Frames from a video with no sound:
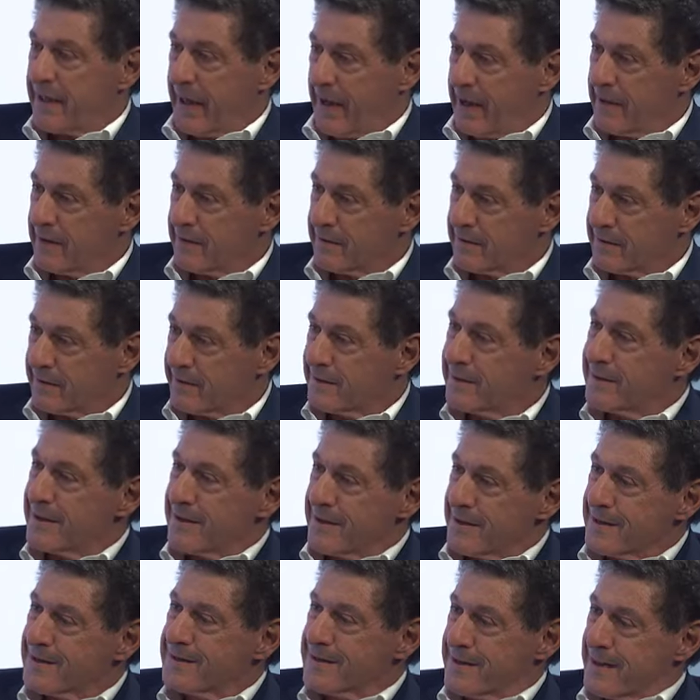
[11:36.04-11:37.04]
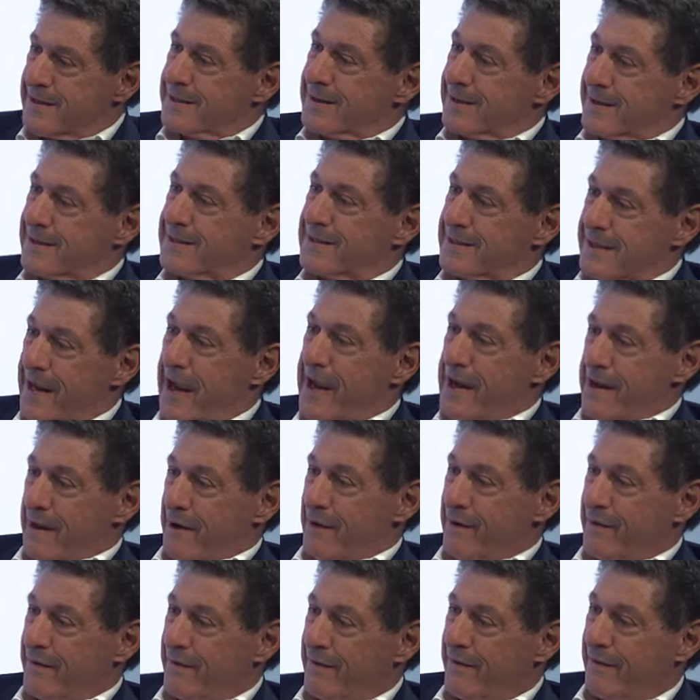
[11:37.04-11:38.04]
that
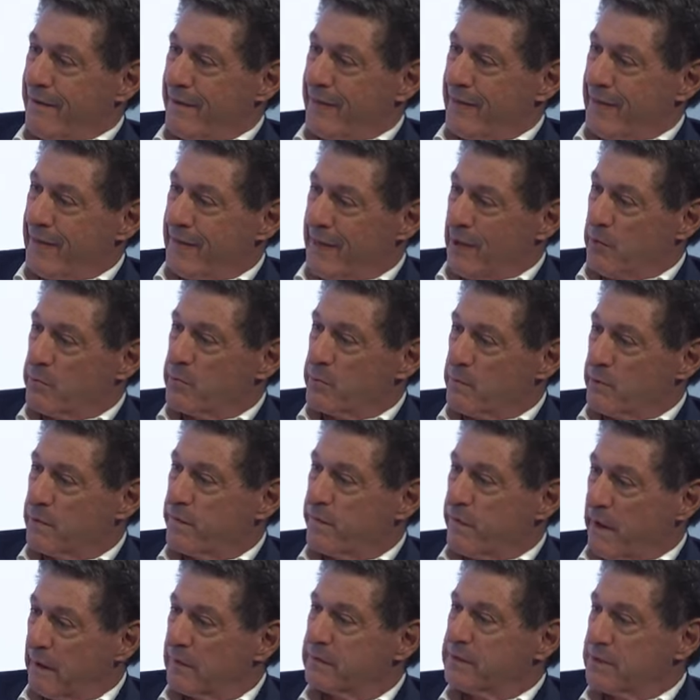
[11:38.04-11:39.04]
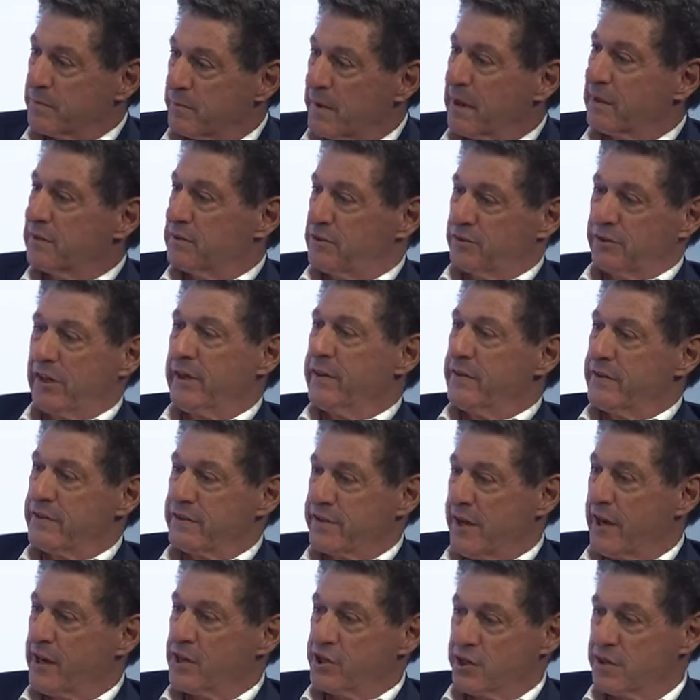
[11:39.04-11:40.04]
discontent that was felt among certain
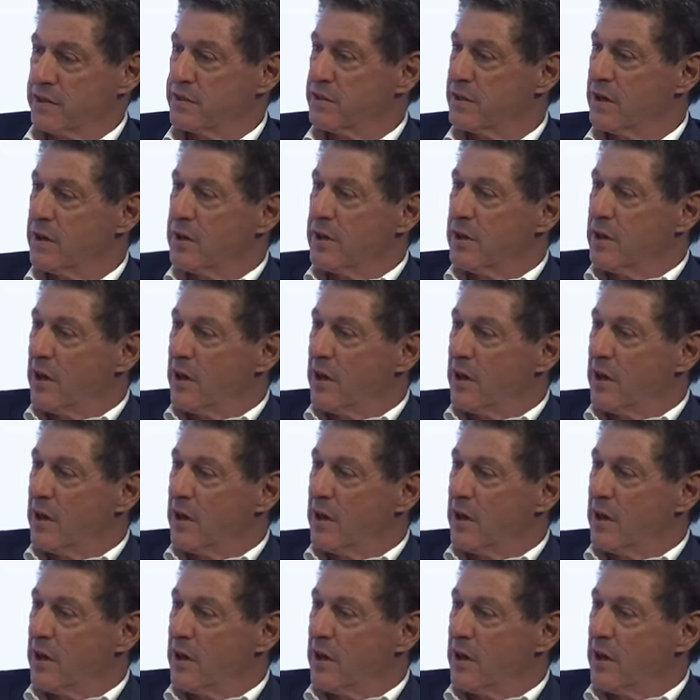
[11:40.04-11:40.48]
sections